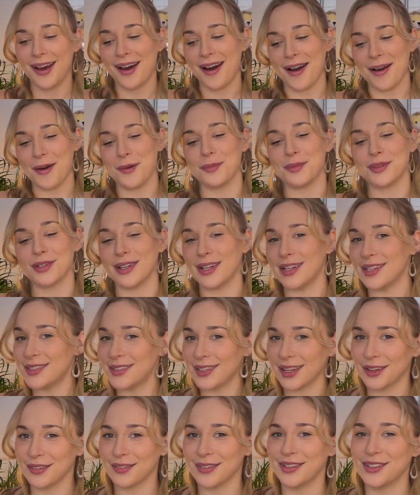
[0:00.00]
So let's
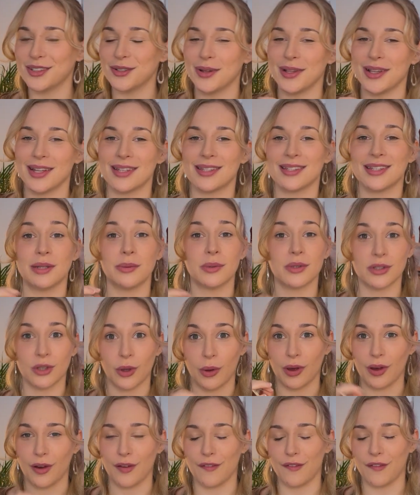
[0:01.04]
dive into it. Let's see what's
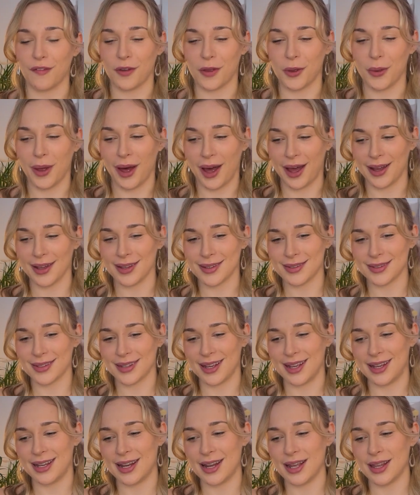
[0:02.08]
going on for you guys
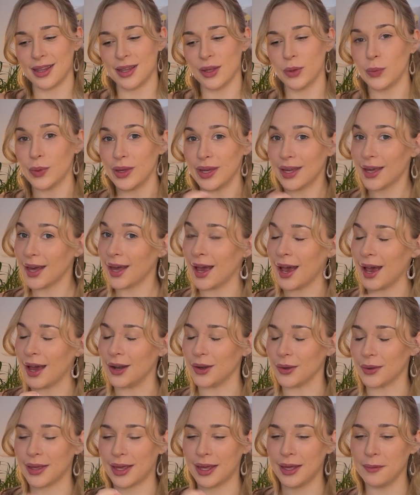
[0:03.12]
in the week ahead,
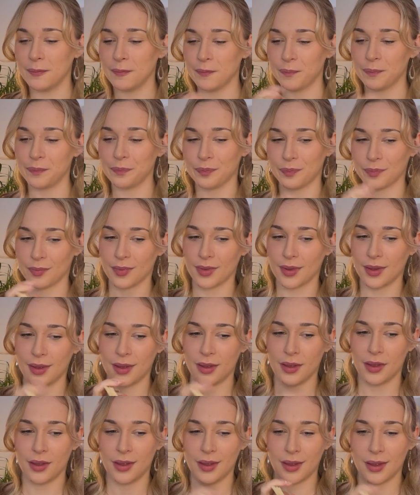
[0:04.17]
okay?
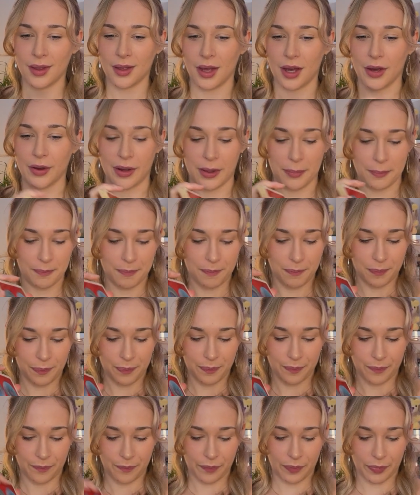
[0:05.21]
All right.
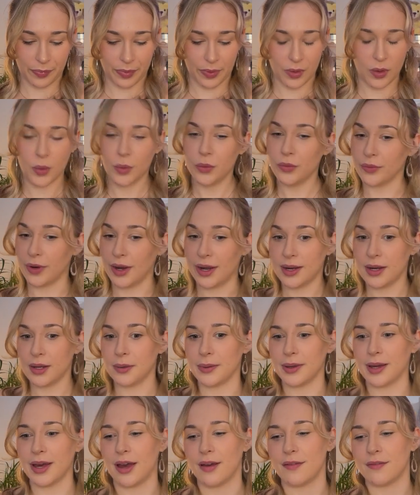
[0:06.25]
Already
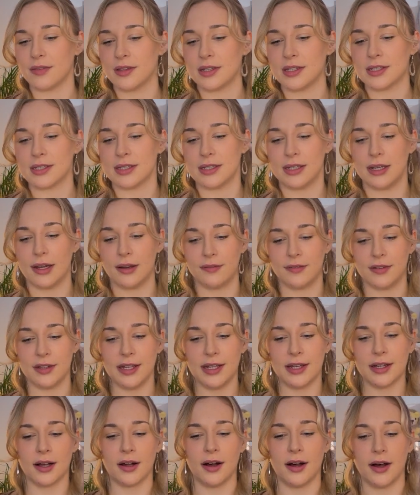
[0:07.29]
we have this
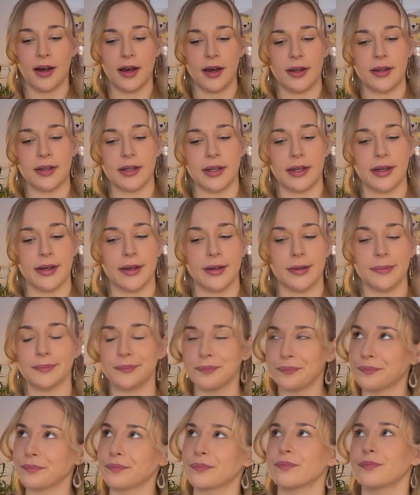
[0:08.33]
lovely card here.
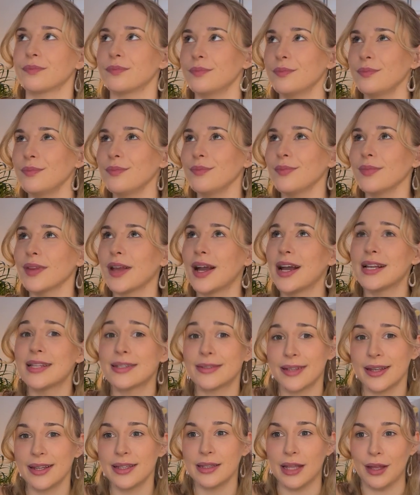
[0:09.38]
I
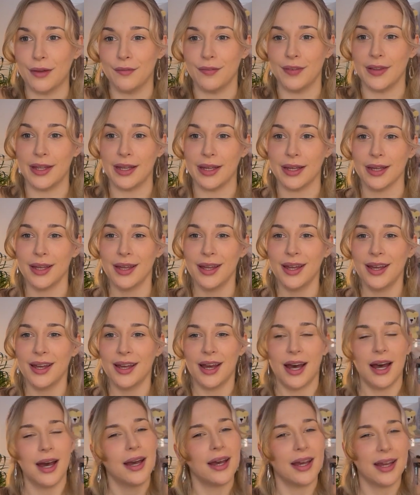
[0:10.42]
say lovely.
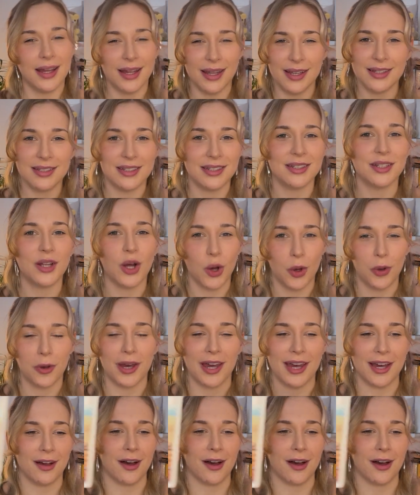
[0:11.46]
It is an okay